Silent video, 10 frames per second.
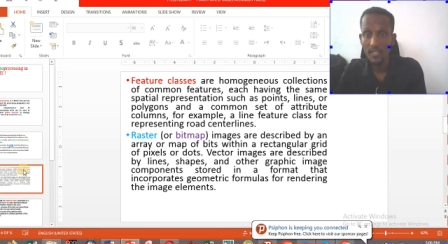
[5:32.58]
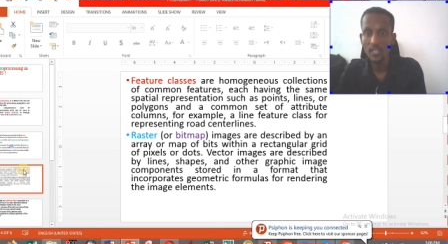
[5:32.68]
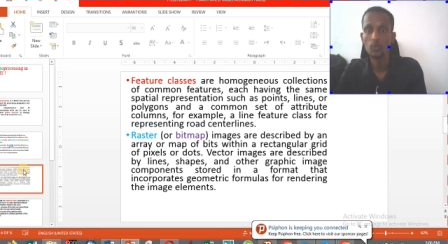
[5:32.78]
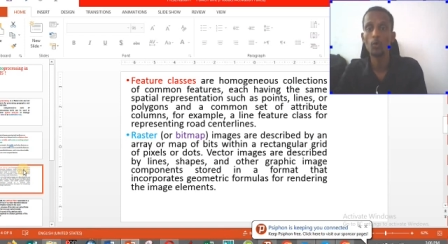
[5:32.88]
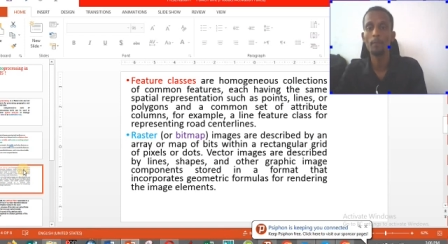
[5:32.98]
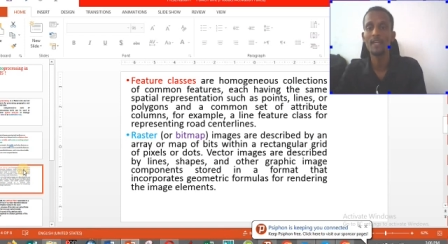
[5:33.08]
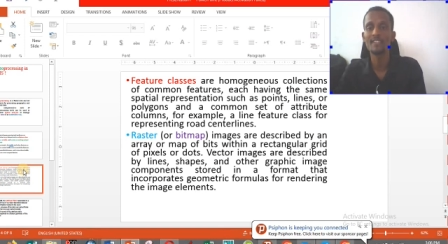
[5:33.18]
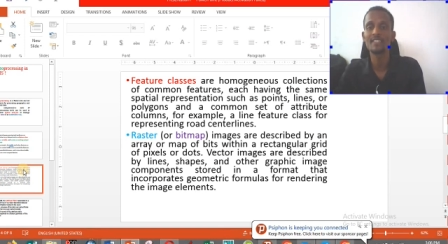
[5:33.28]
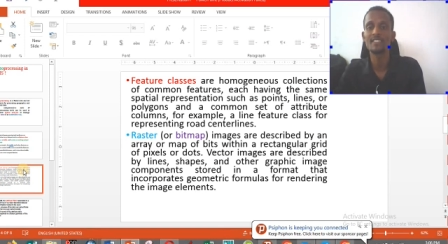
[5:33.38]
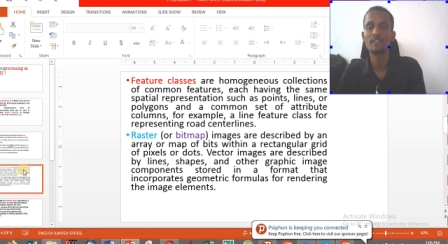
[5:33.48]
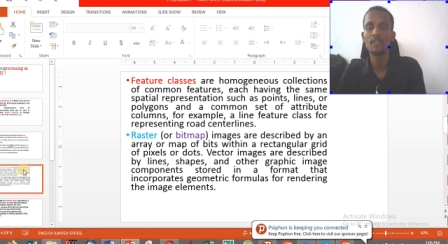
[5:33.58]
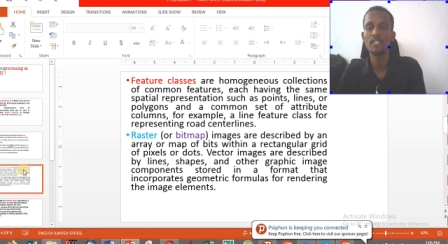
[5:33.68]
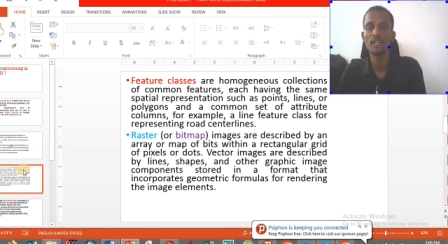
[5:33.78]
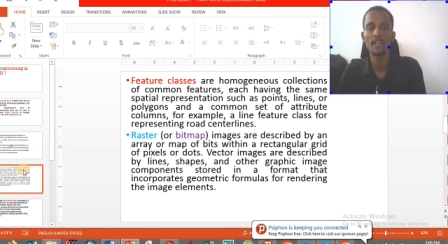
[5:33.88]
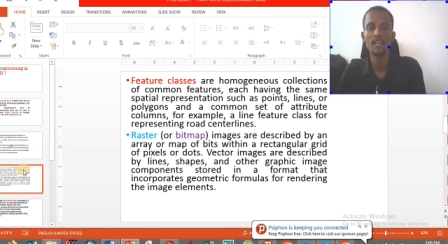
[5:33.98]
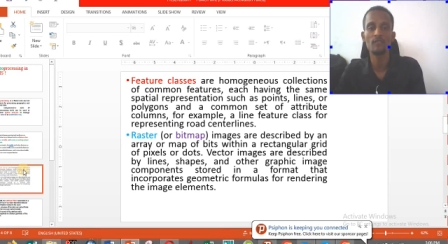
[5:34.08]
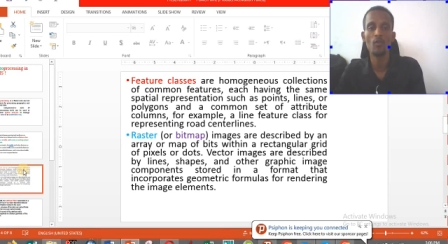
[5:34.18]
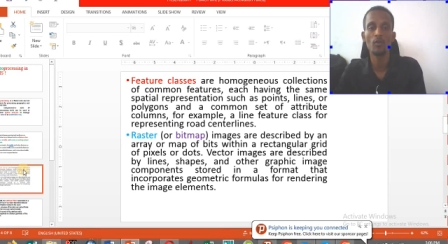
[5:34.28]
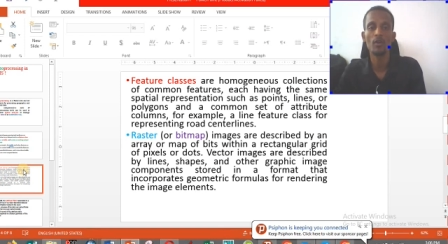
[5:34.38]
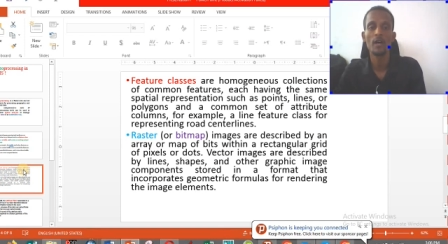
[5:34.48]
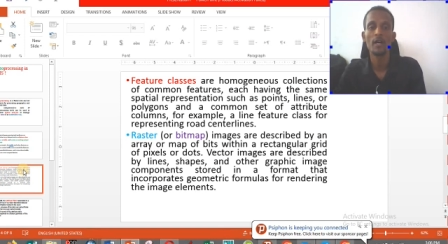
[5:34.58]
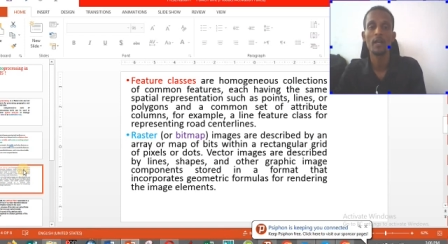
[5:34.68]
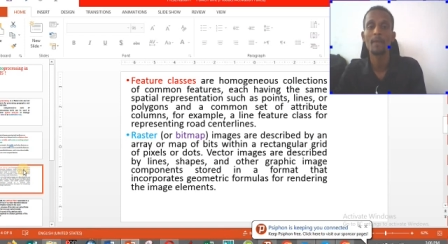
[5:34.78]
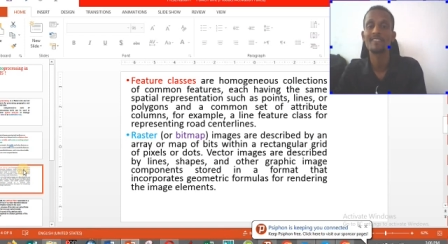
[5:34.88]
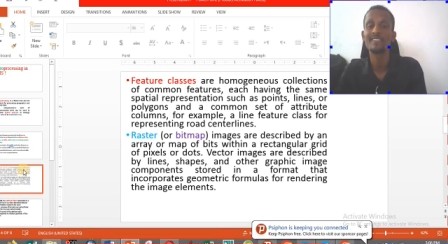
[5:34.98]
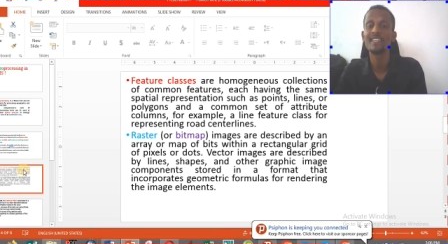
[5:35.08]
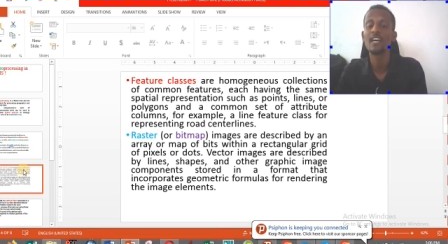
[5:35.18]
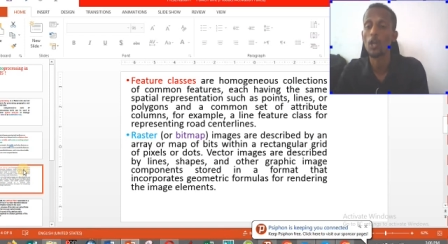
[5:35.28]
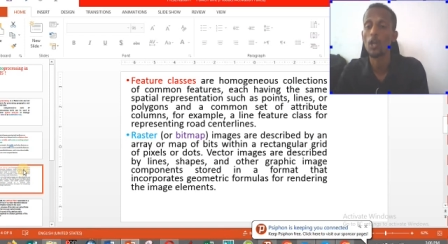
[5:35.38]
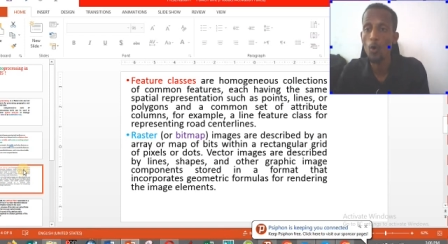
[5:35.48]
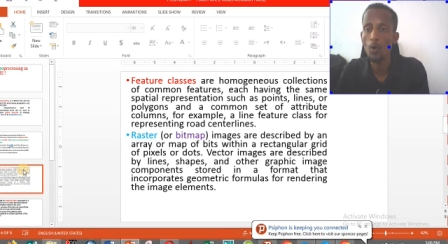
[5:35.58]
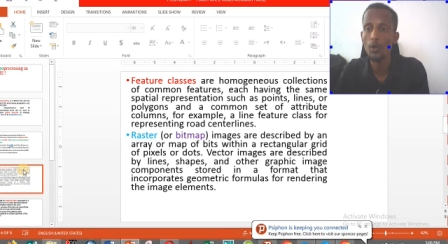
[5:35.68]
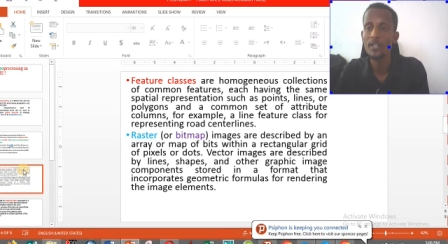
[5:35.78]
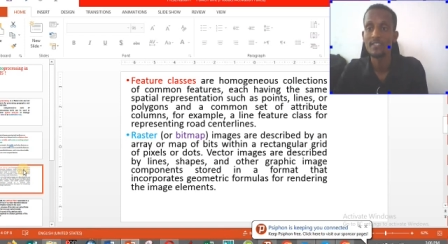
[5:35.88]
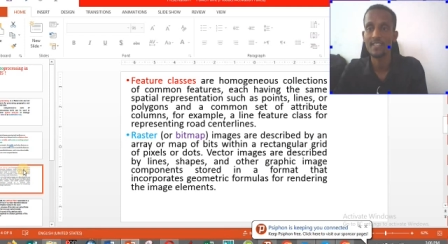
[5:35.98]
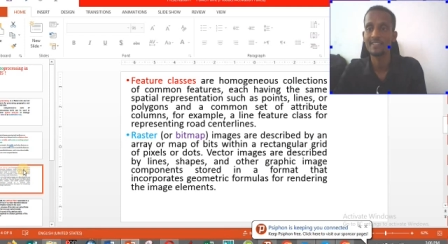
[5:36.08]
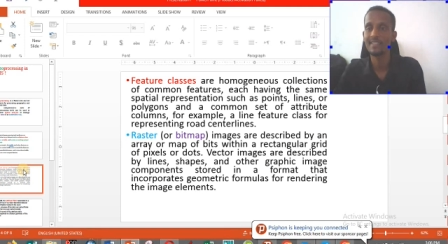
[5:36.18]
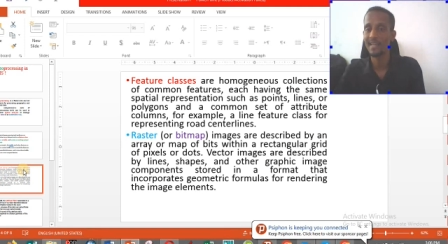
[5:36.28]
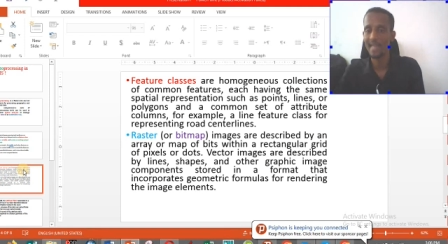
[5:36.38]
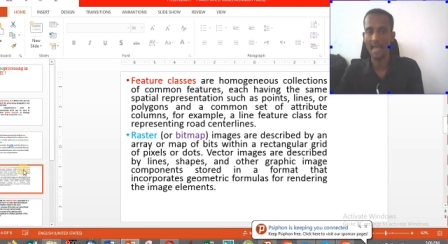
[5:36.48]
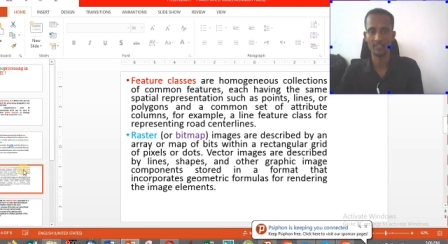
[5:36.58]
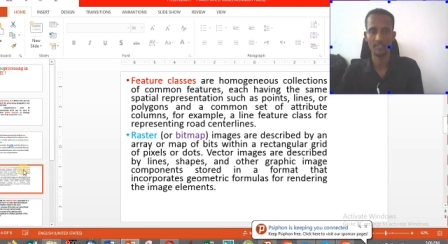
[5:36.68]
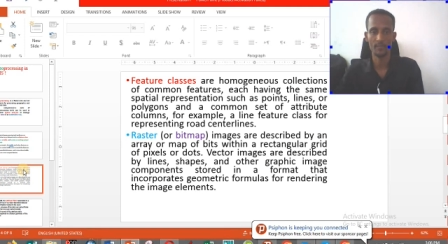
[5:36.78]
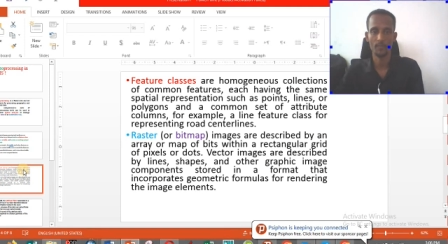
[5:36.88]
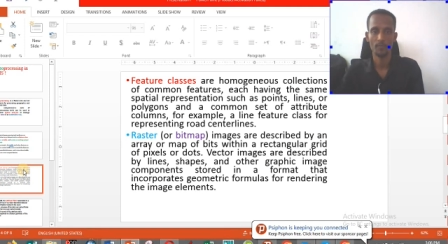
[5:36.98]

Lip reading: To represent the feature class for representing road center lines.